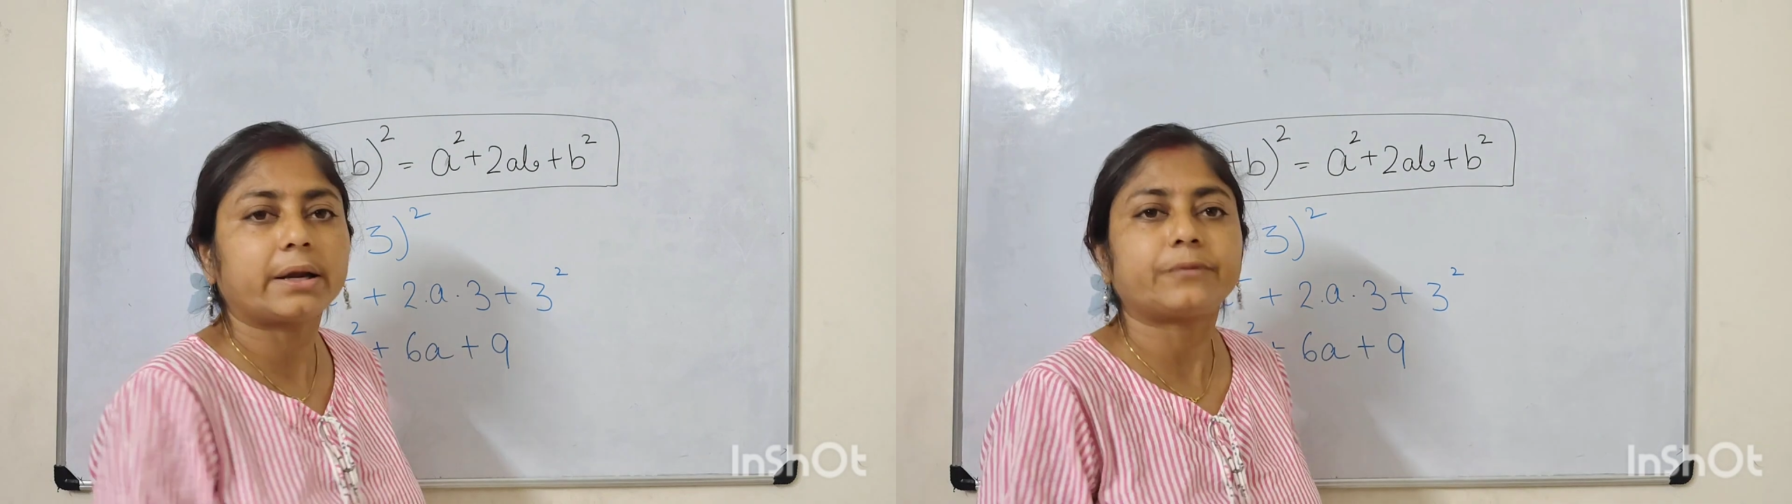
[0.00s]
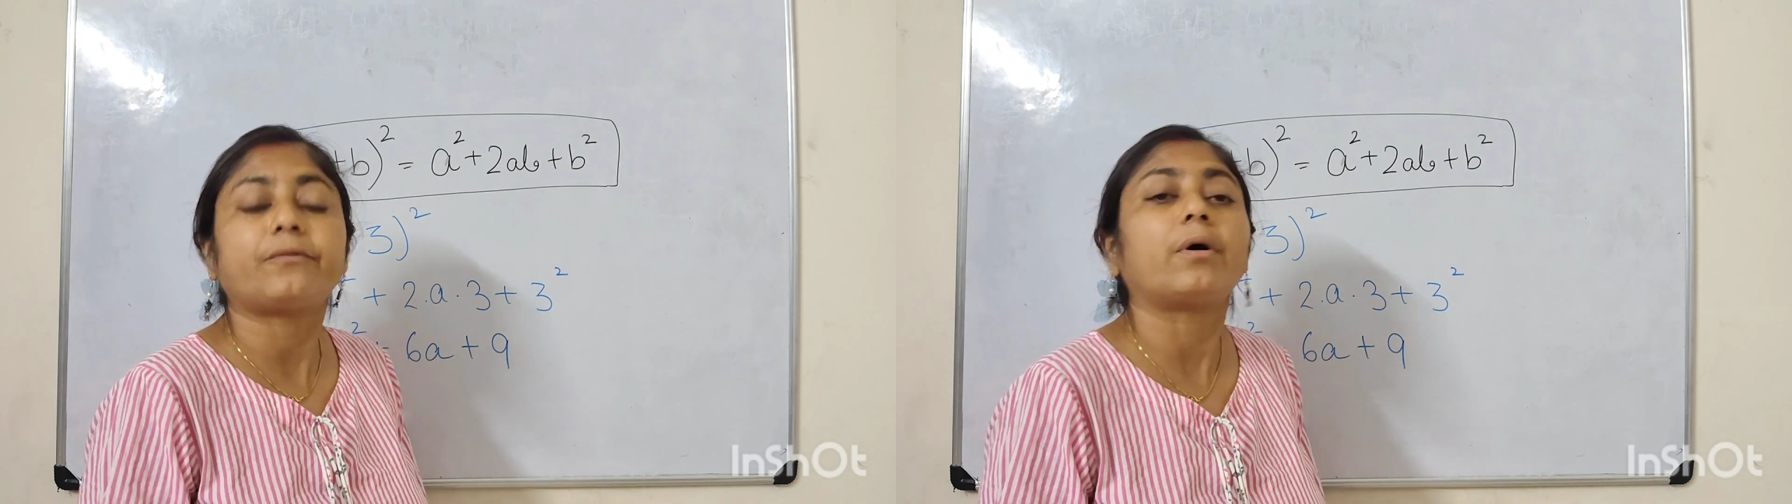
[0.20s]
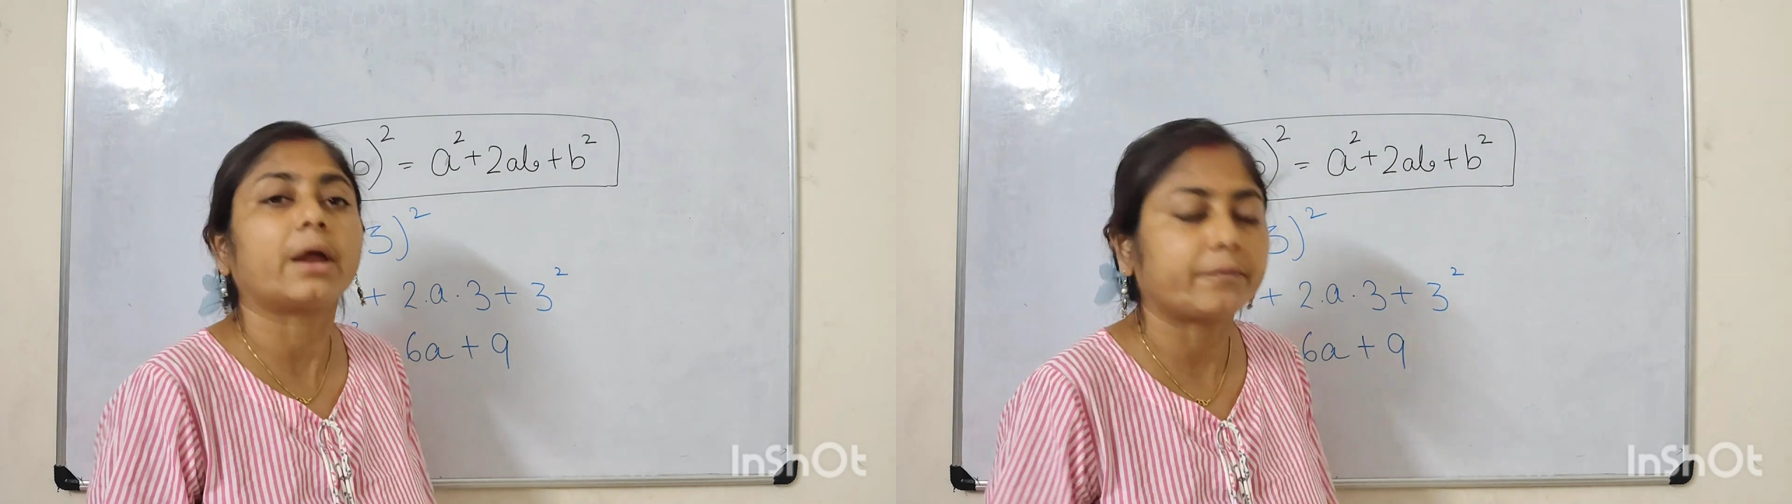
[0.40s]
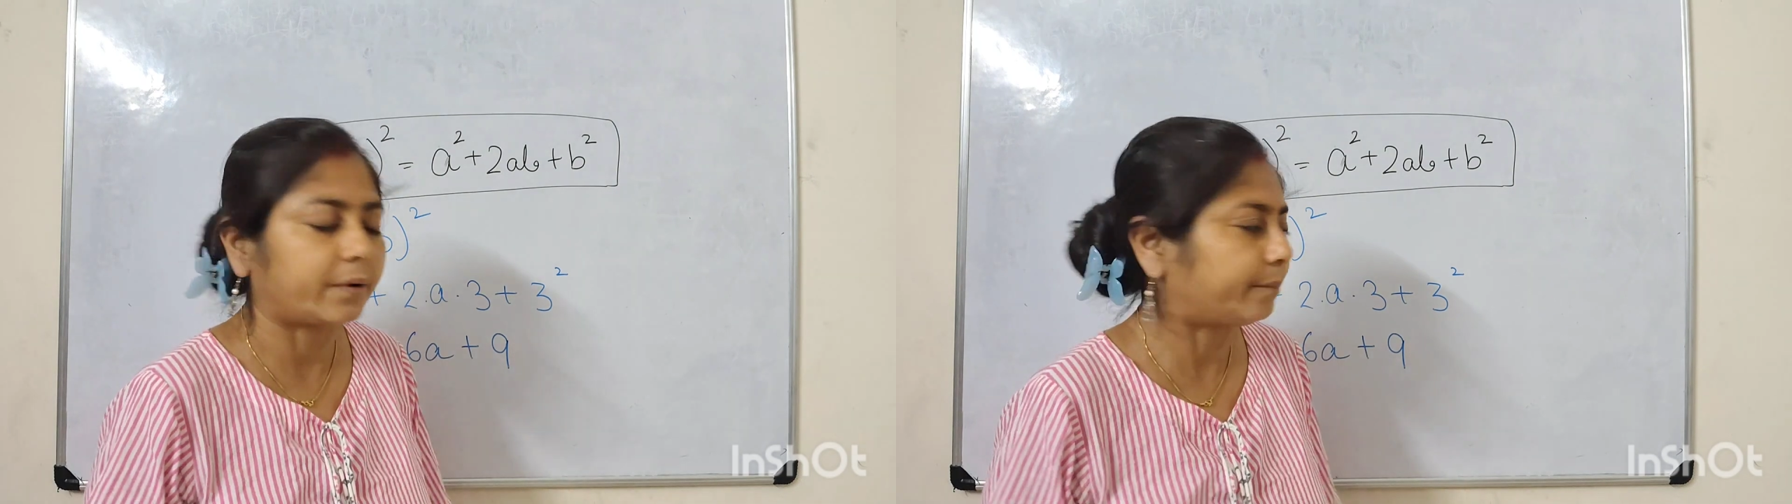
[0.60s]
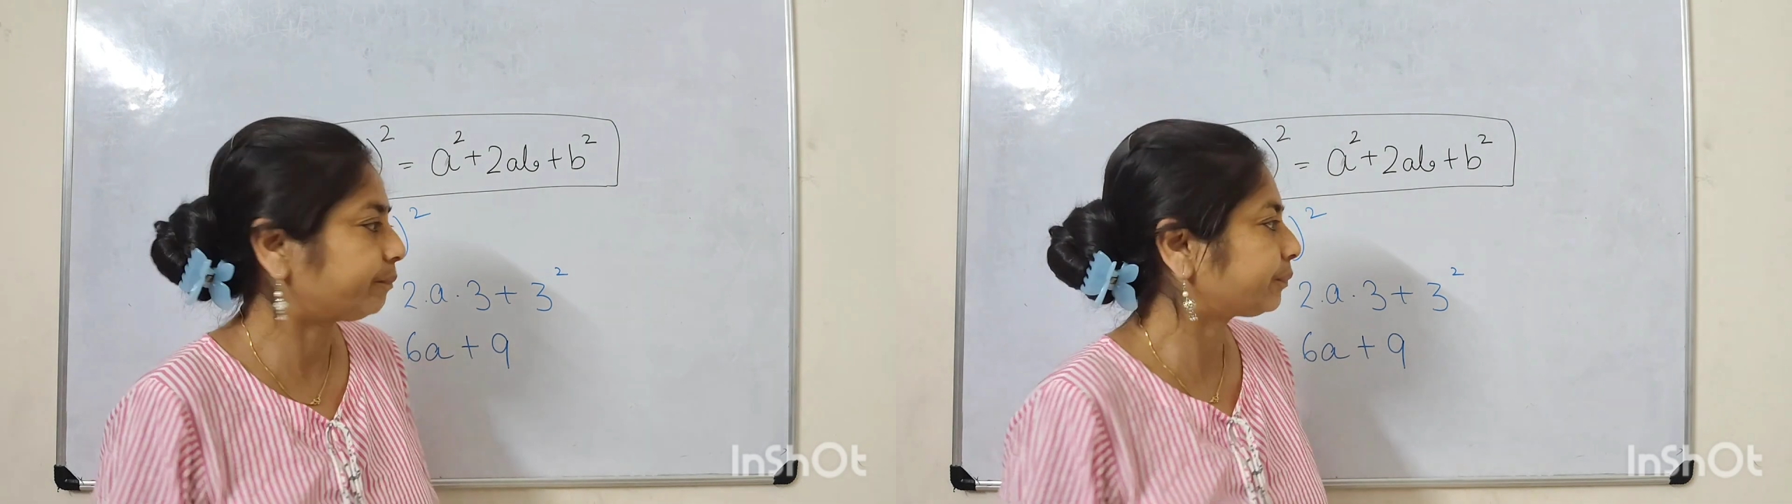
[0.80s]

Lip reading: it forever.